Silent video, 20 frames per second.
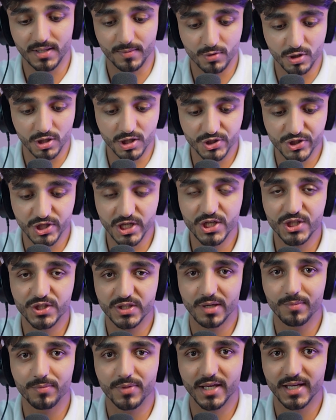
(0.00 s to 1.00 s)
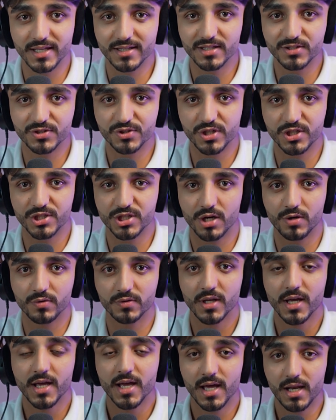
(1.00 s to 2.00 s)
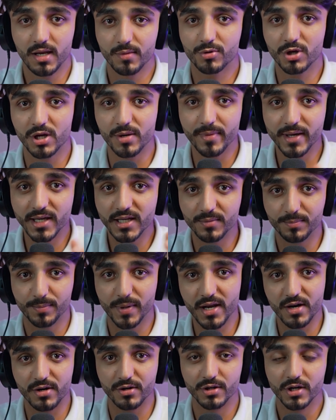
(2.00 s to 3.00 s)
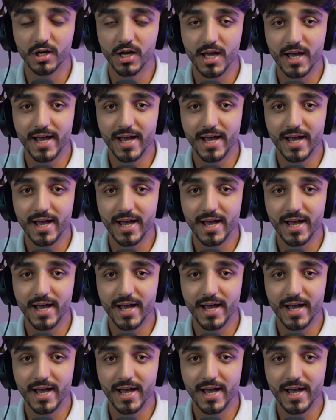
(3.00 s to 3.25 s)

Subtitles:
I'm gonna change something in this reach out and I'm gonna make it better.